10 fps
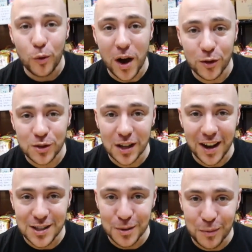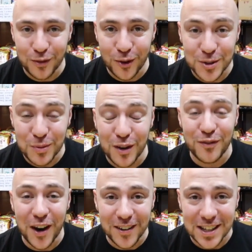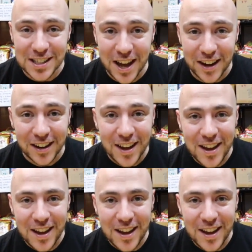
Warung Selasa before. So we're very excited.